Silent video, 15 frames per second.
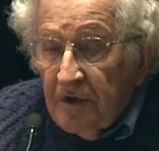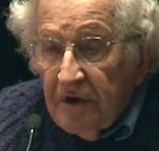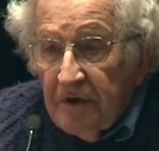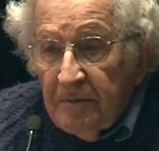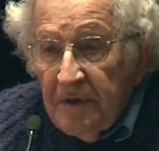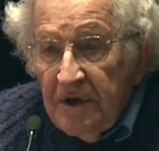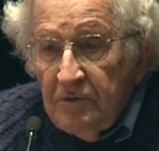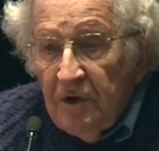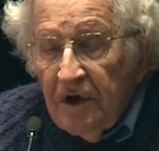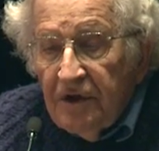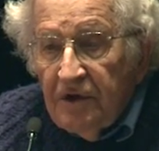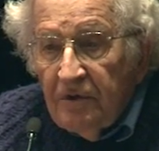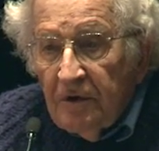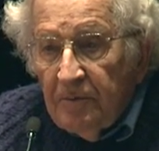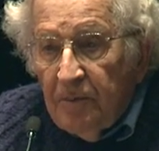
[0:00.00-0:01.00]
meanwhile,
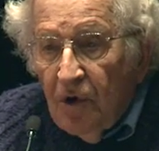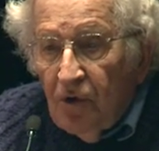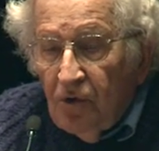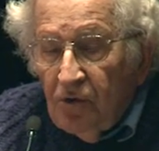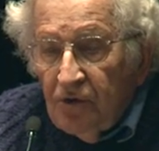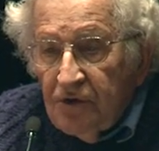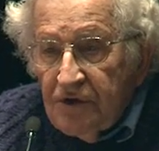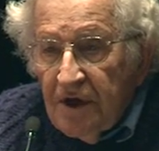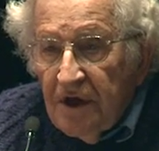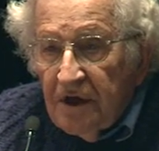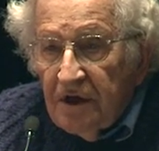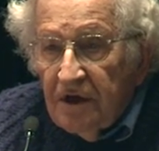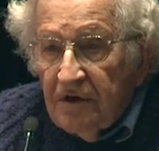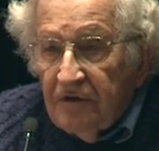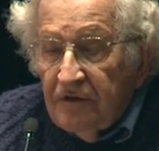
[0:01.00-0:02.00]
there were polls
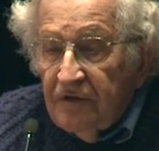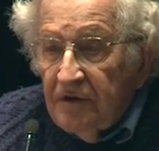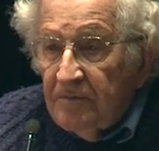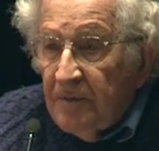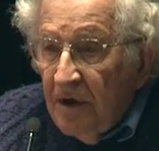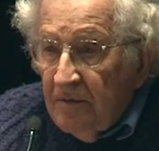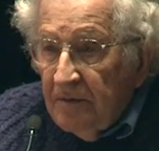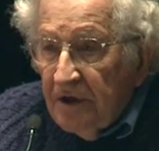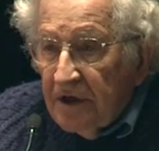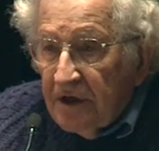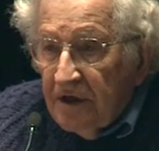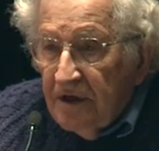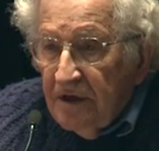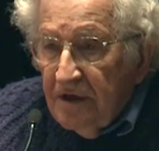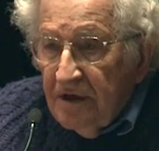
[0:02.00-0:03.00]
taken of the public.